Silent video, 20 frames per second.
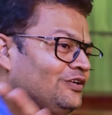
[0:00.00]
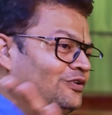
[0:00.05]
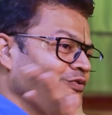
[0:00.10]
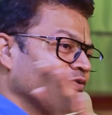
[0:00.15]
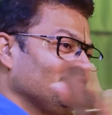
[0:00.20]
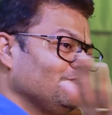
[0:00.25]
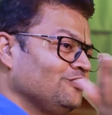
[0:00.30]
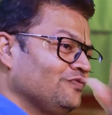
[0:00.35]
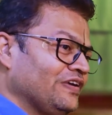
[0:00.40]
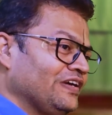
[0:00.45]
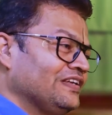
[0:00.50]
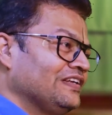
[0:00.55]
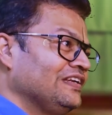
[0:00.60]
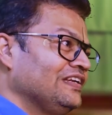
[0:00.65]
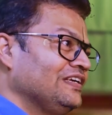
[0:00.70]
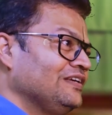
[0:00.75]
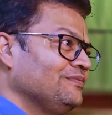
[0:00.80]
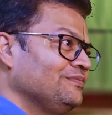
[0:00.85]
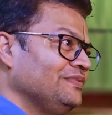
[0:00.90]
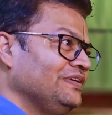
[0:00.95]
to
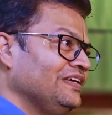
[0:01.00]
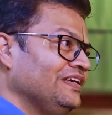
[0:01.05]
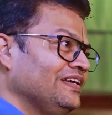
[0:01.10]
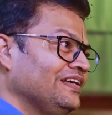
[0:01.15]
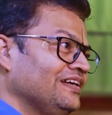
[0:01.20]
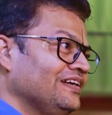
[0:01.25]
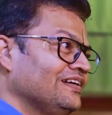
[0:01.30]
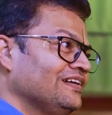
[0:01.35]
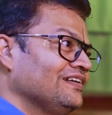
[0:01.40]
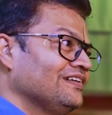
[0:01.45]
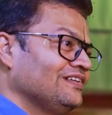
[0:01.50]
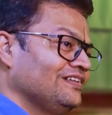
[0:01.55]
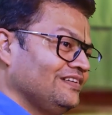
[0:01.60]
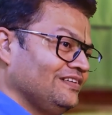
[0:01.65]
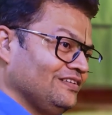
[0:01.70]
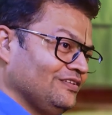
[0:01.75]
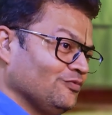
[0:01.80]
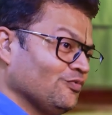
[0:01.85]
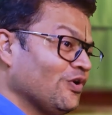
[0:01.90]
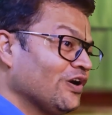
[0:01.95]
finally being
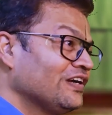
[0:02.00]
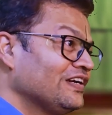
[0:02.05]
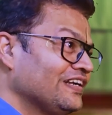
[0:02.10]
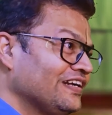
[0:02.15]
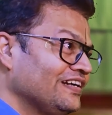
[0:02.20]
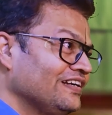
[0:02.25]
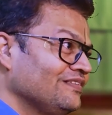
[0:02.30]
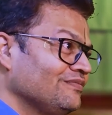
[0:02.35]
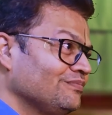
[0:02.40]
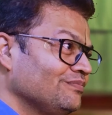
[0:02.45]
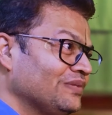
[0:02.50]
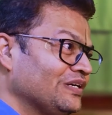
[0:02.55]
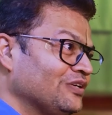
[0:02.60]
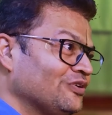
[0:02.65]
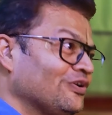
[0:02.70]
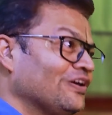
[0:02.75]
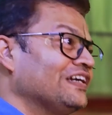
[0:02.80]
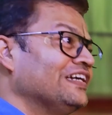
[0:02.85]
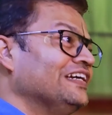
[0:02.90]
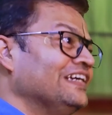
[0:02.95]
wanted
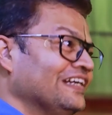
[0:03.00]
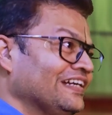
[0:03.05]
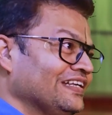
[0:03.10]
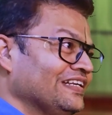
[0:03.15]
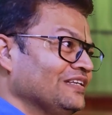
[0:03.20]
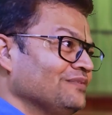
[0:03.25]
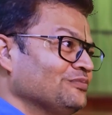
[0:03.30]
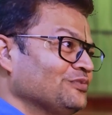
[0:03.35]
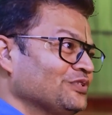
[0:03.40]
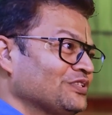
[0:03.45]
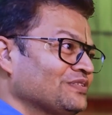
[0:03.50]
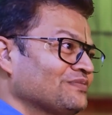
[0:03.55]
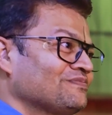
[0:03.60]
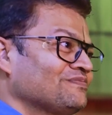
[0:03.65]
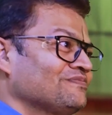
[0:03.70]
but not needed anymore.